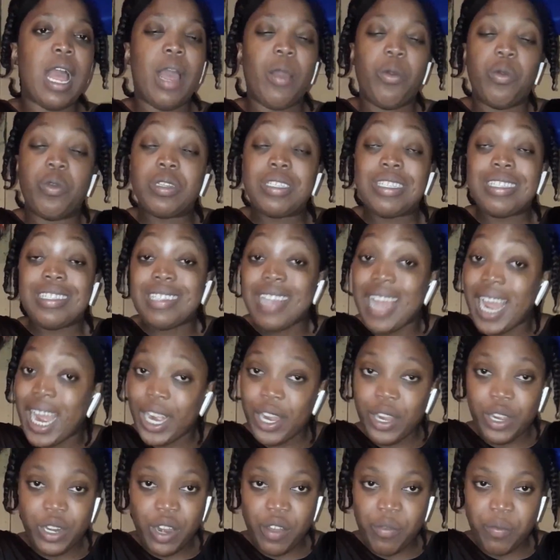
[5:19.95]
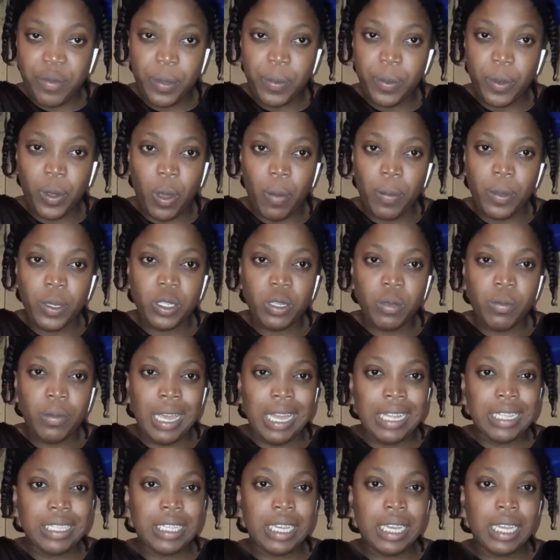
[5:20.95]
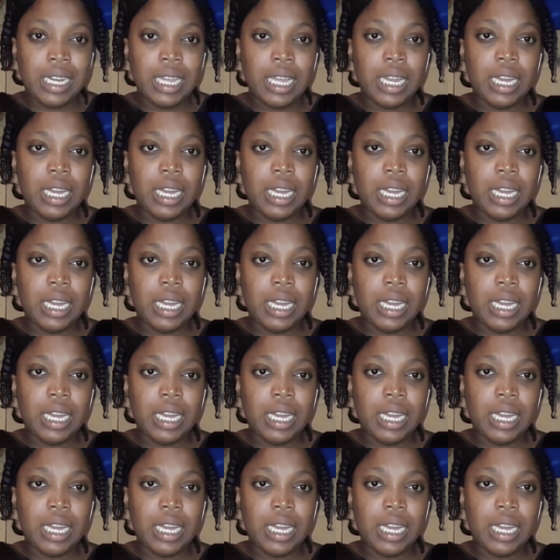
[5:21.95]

I was tired of people coming to me and saying